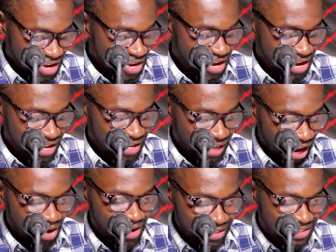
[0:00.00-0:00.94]

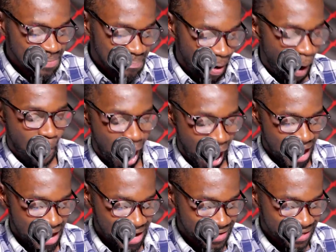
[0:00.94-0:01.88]
Lioness in Power.
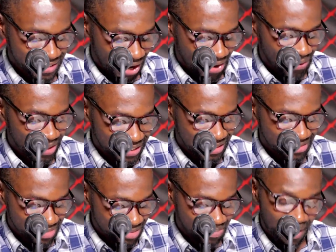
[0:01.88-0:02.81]
Neza no thing.
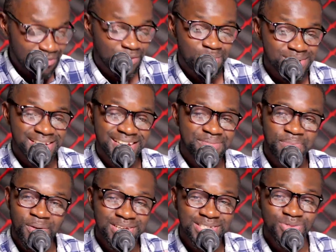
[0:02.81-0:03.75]
Me platform me the
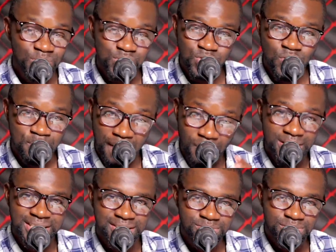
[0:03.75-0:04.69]
powers was so
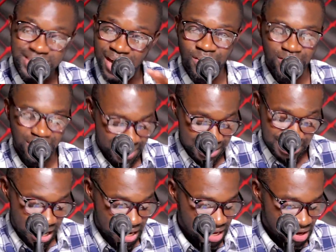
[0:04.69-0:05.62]
powers. U dia
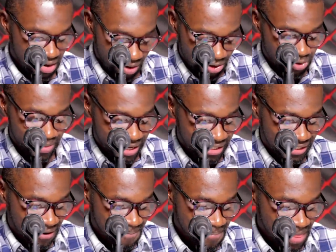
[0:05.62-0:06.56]
grandmasa. Wasubeshi.
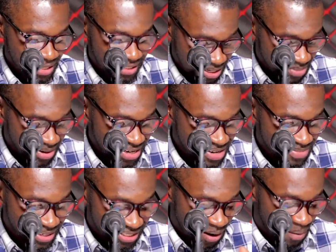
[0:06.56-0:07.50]
Semenin
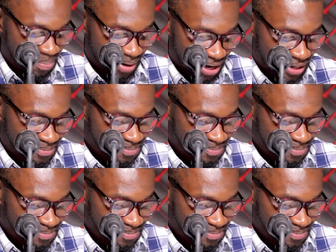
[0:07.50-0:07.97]
Michelpa.